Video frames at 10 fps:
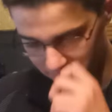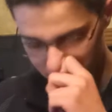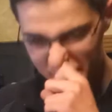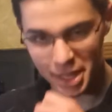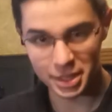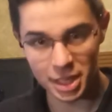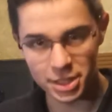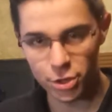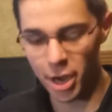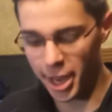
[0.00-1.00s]
the size of
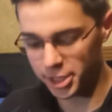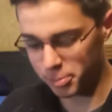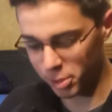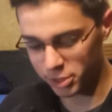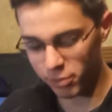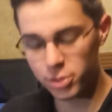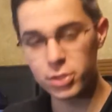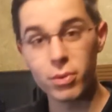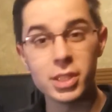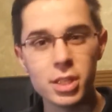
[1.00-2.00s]
your hands. But as far as the
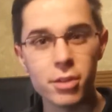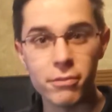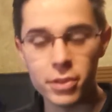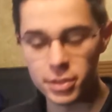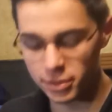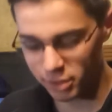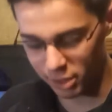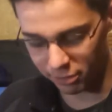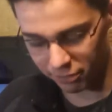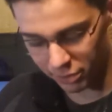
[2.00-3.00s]
rest of the
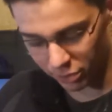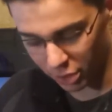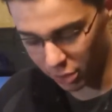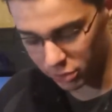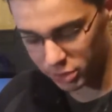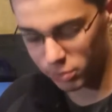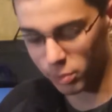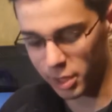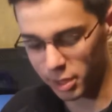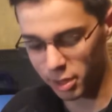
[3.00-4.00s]
field goes
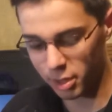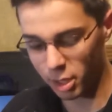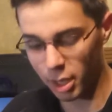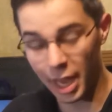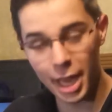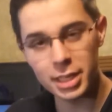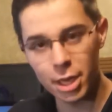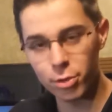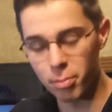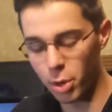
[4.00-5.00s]
with
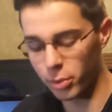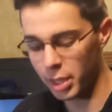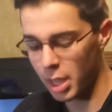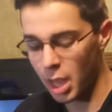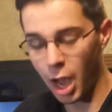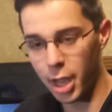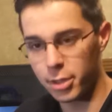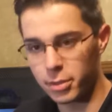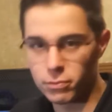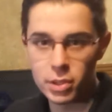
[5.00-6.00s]
handheld mode, I
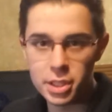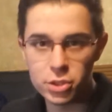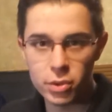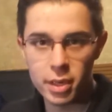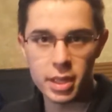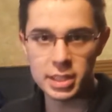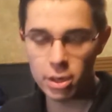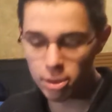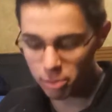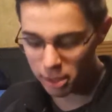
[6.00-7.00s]
really enjoy it. That's how
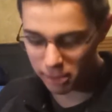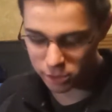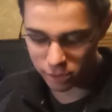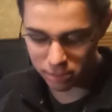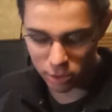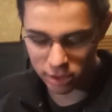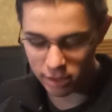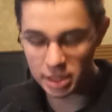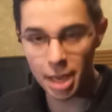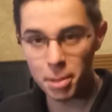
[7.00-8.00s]
I play my Switch most of the
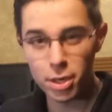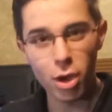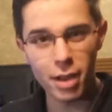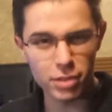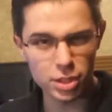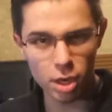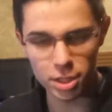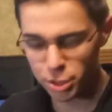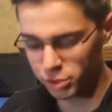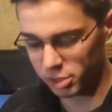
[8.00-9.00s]
time. I don't have it docked
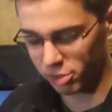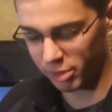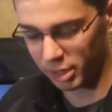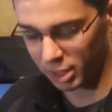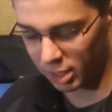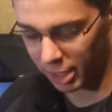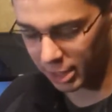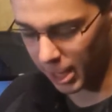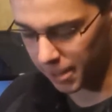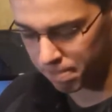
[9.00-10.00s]
usually or anything like
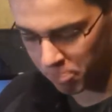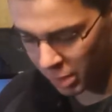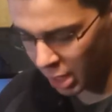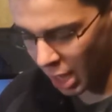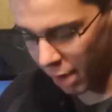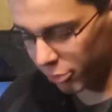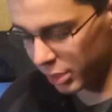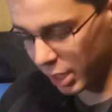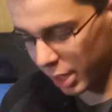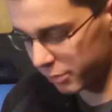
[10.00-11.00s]
that. Everything
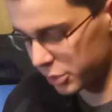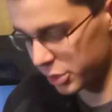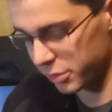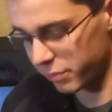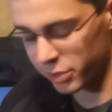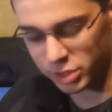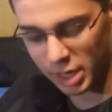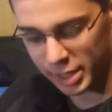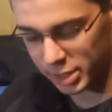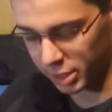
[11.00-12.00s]
kind of just feels
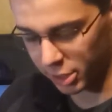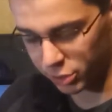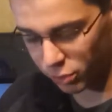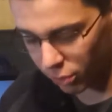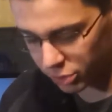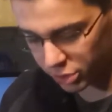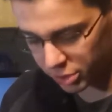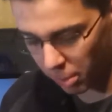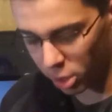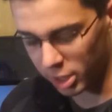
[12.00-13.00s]
nice. The controllers are
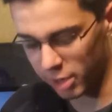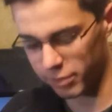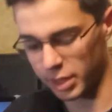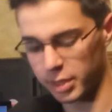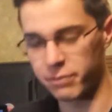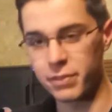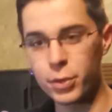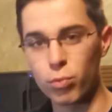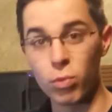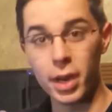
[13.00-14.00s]
small enough and they feel
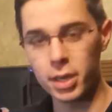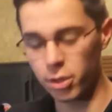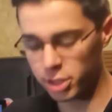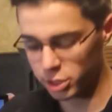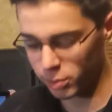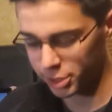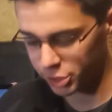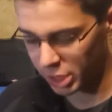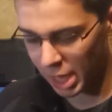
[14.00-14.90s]
right on the Switch.